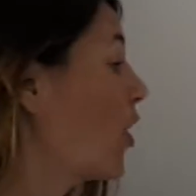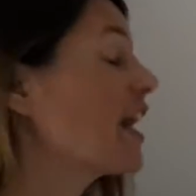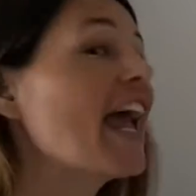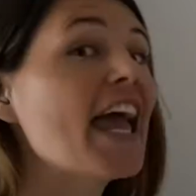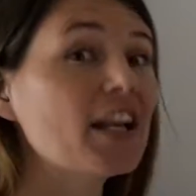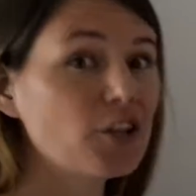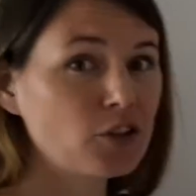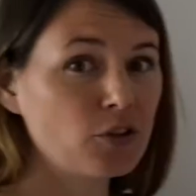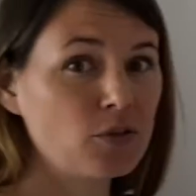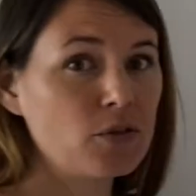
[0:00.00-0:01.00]
What can
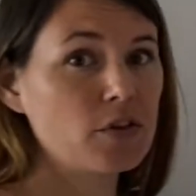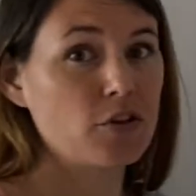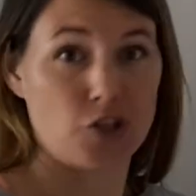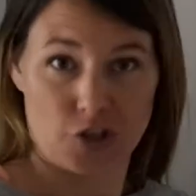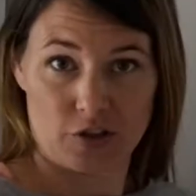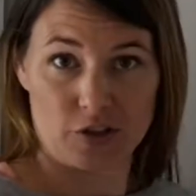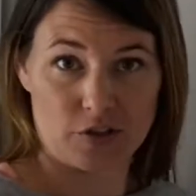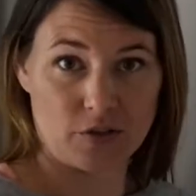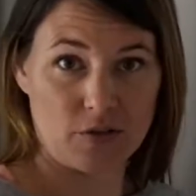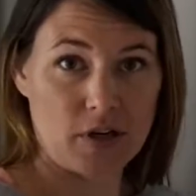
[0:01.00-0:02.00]
you do, should
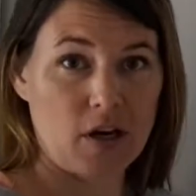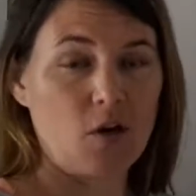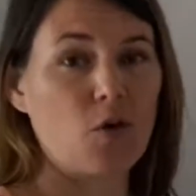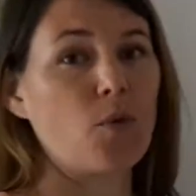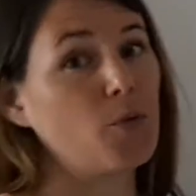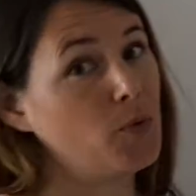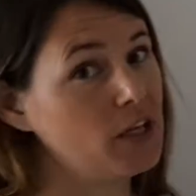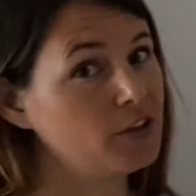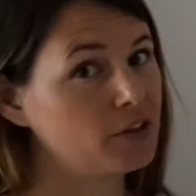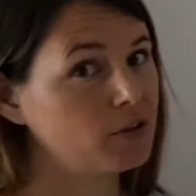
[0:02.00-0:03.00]
you do, or what
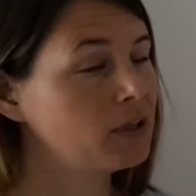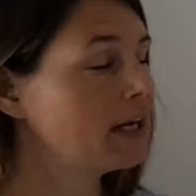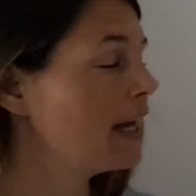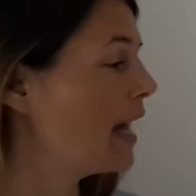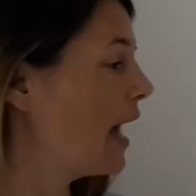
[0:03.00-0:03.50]
we do?